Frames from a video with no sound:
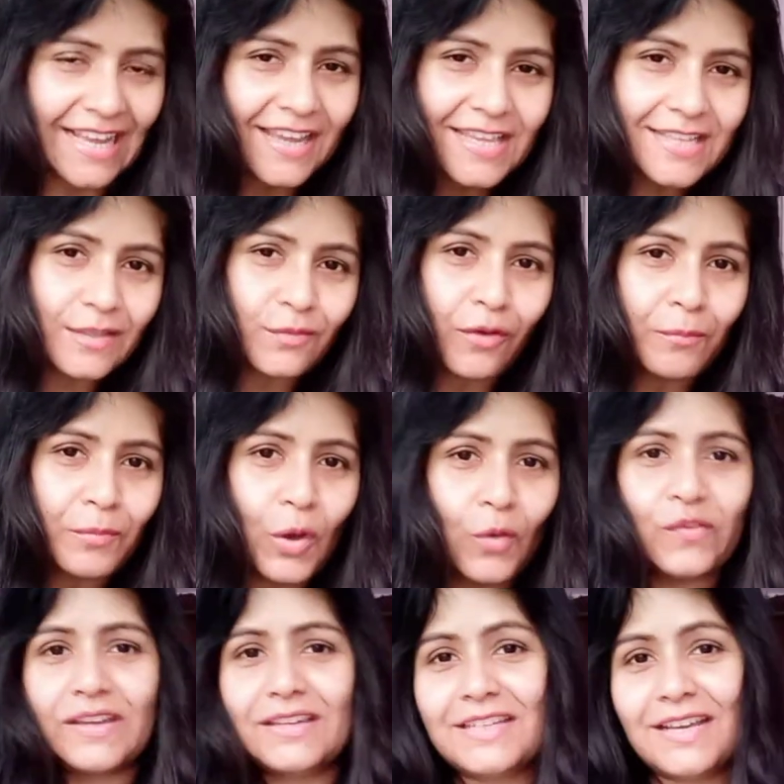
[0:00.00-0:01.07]
he's from
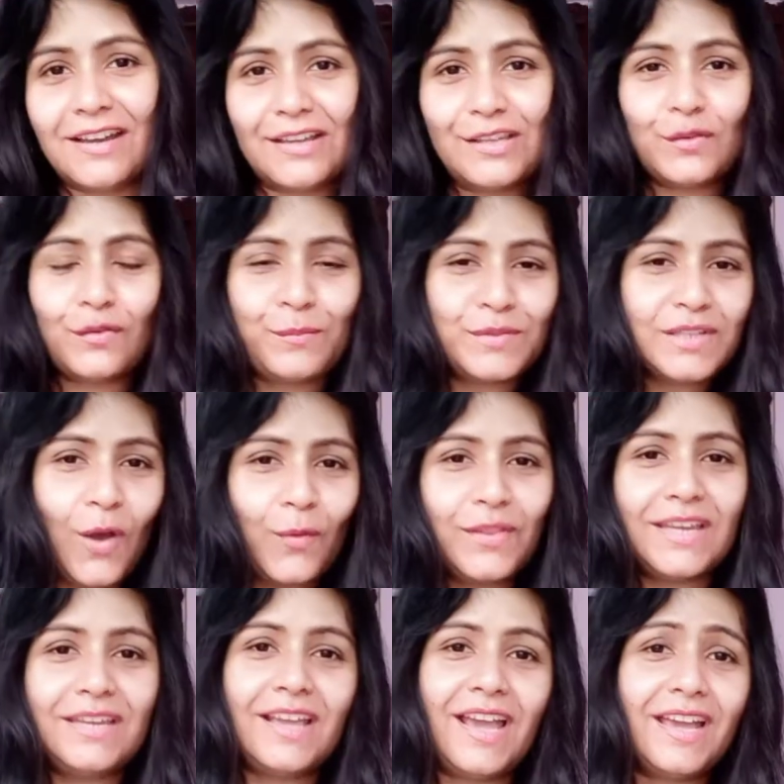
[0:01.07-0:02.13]
North India, he's from South
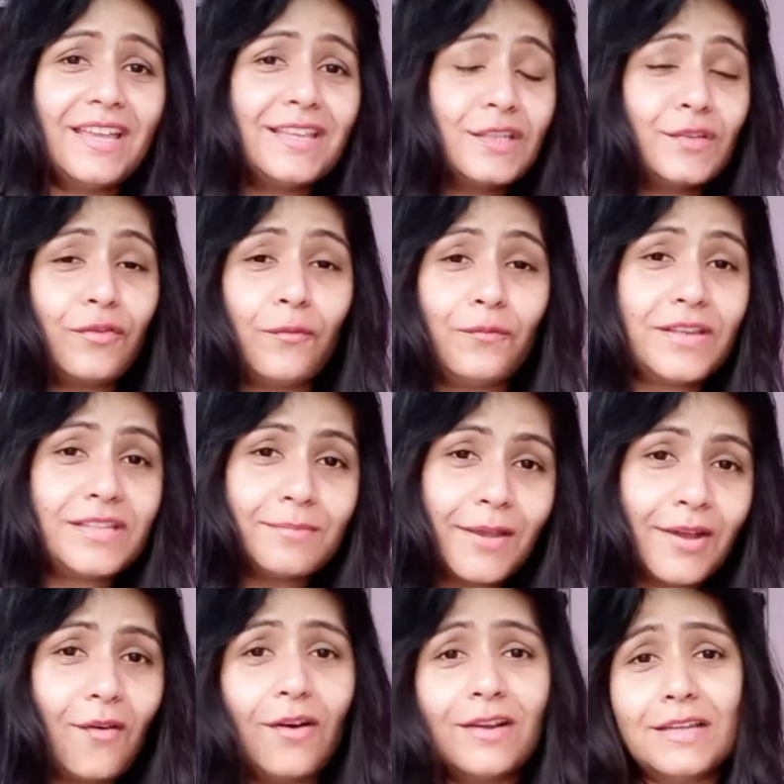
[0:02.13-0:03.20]
India, he's from West
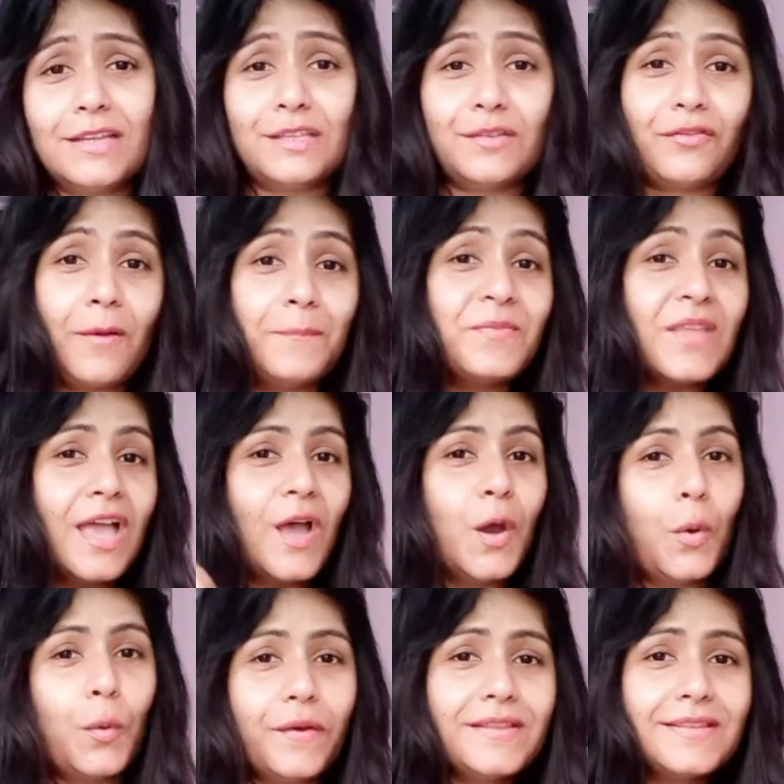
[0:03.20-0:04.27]
Bengal, he's from
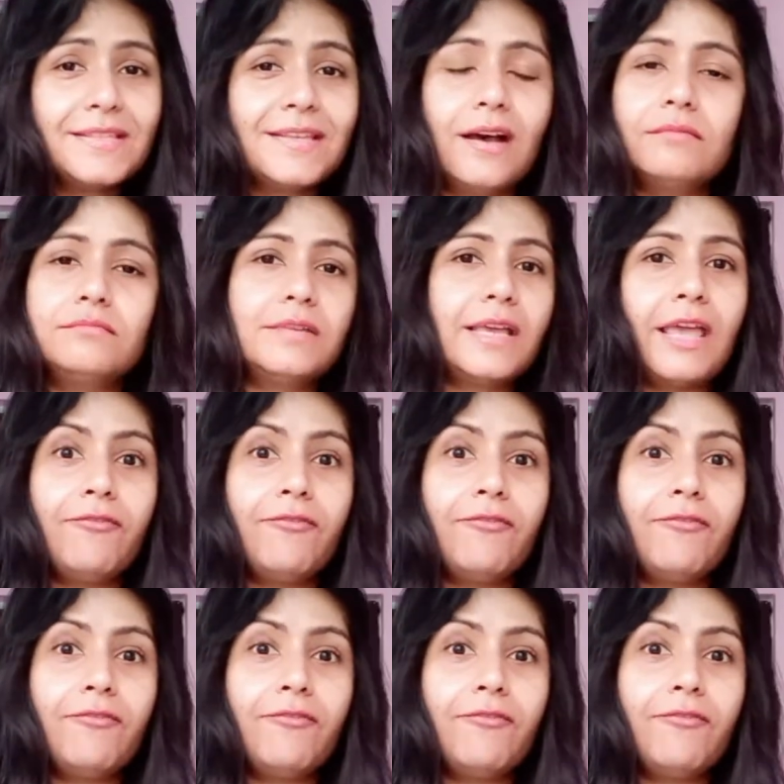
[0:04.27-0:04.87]
Odisha.